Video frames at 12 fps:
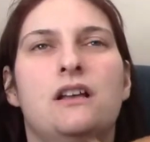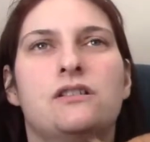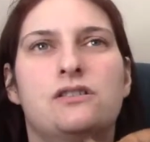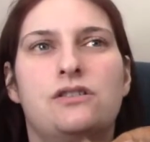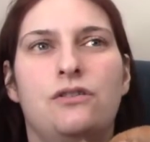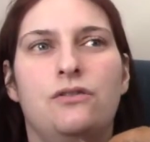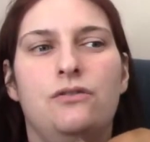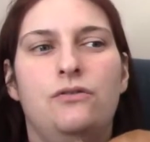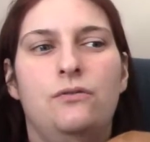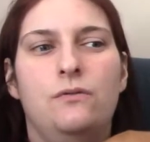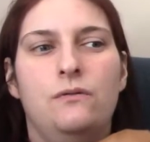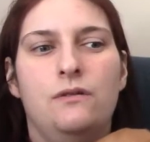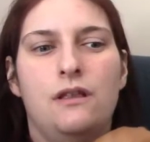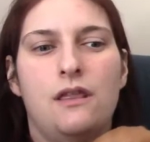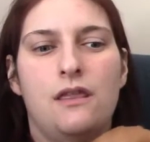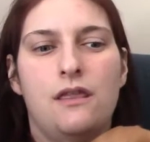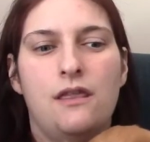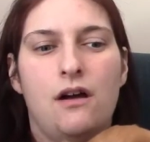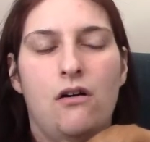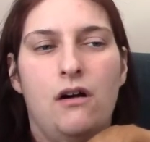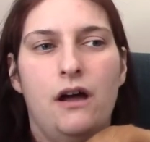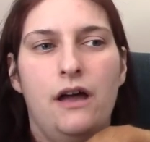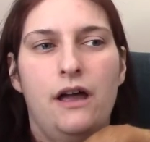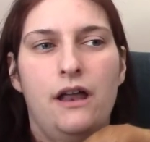So
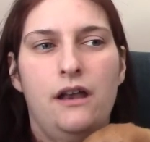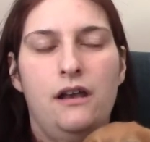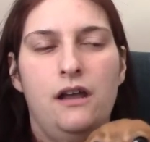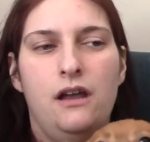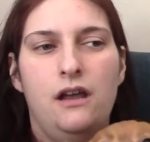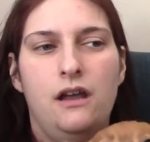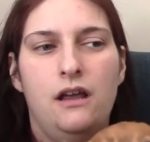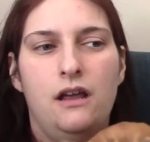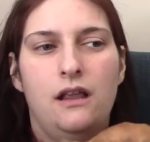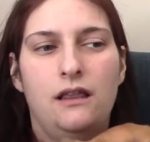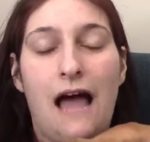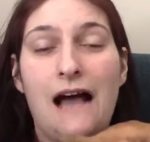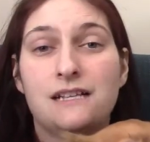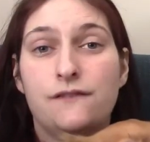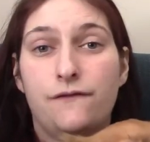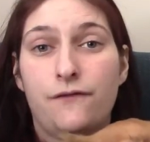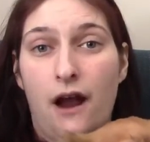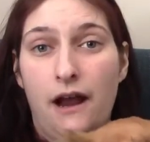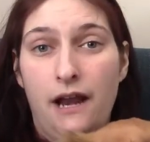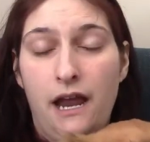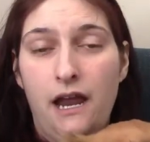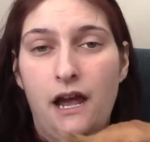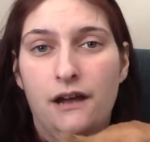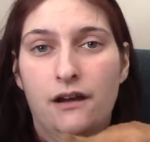on last
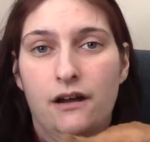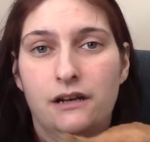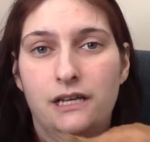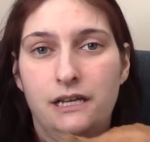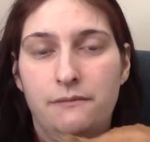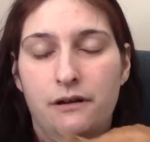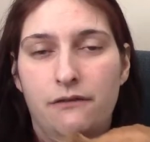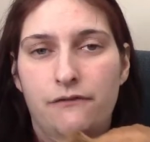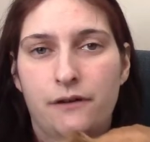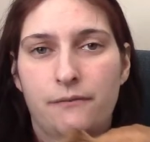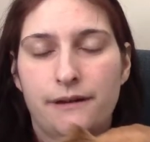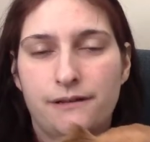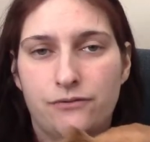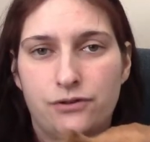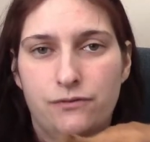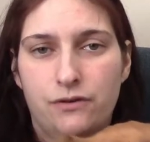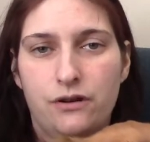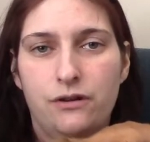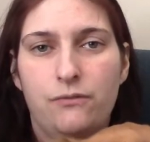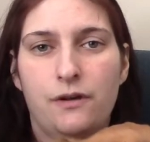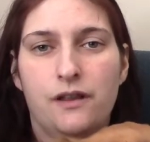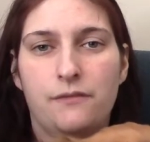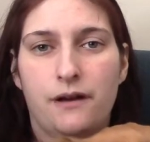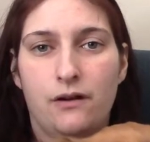Friday, I got an email from my social worker
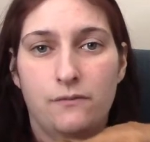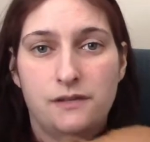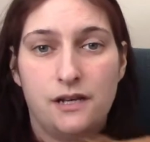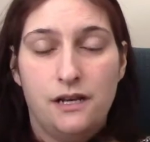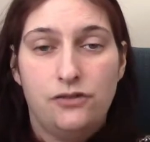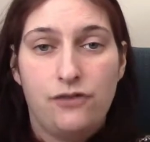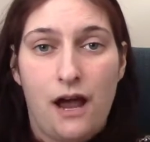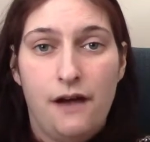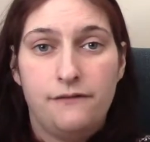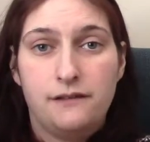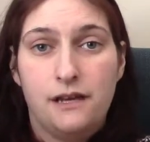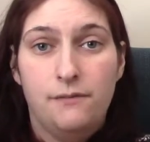with my home study draft